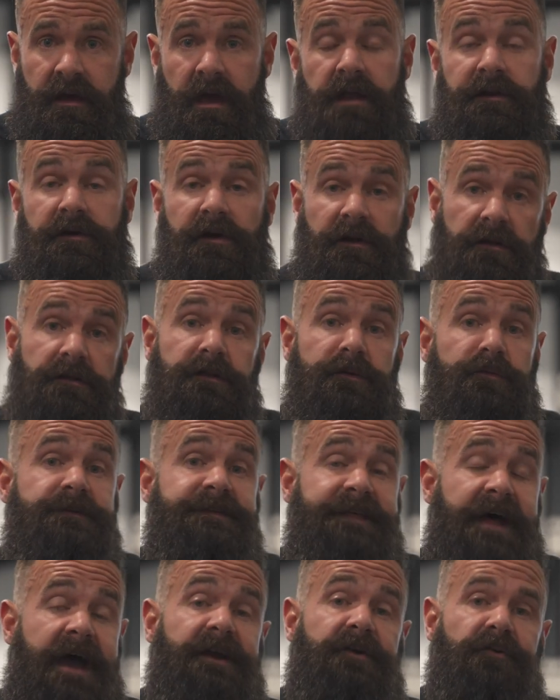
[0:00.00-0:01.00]
And you're gonna
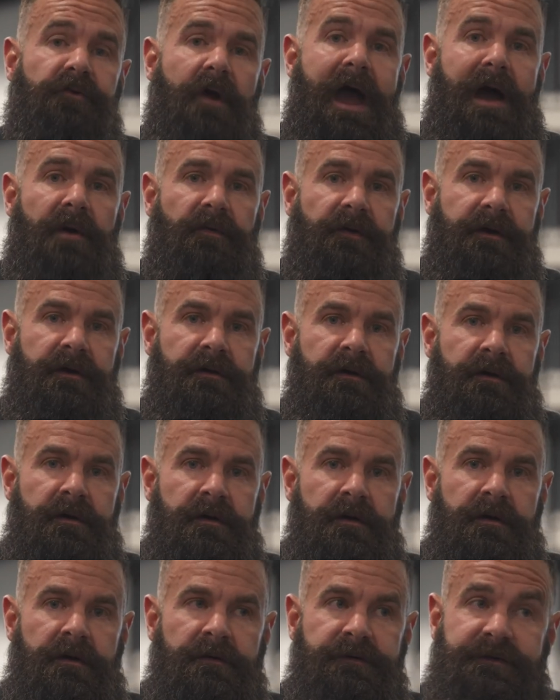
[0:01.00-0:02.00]
lose that ground.
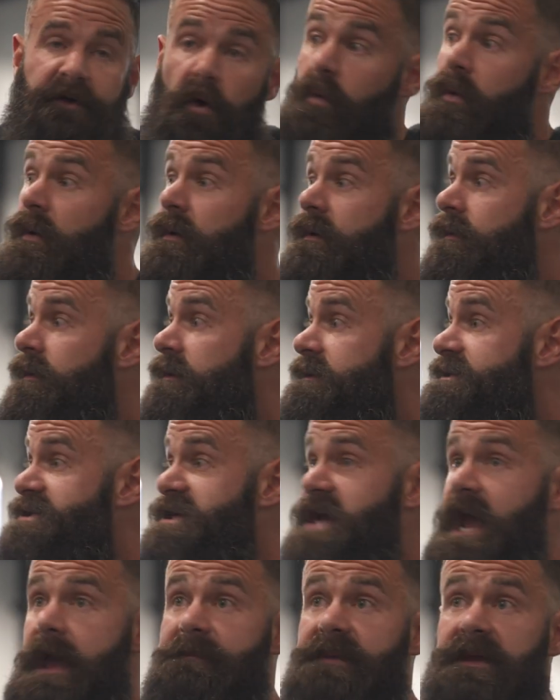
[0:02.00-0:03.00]
So,
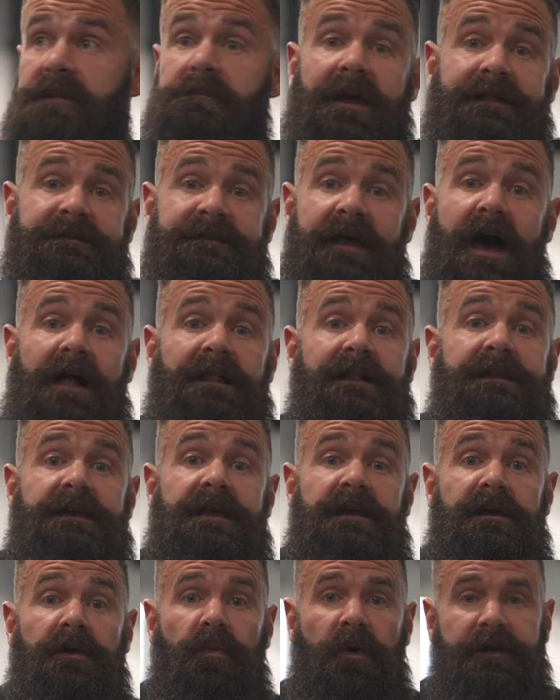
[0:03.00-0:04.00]
champion mentality
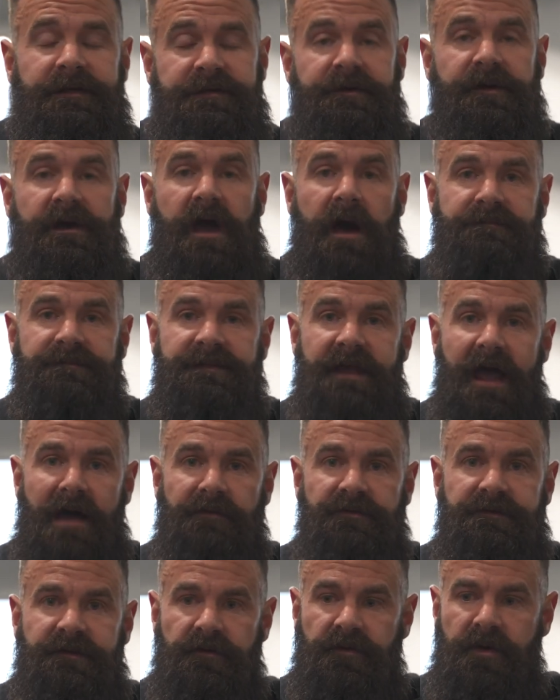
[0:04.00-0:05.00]
here, what does it come
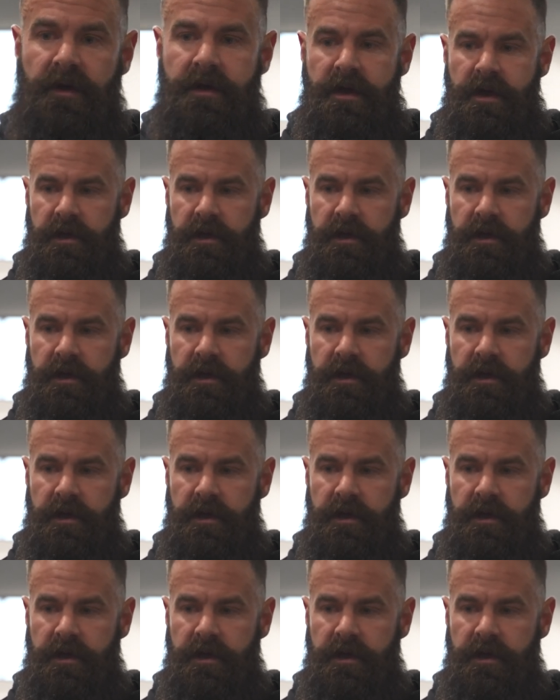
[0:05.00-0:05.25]
down to?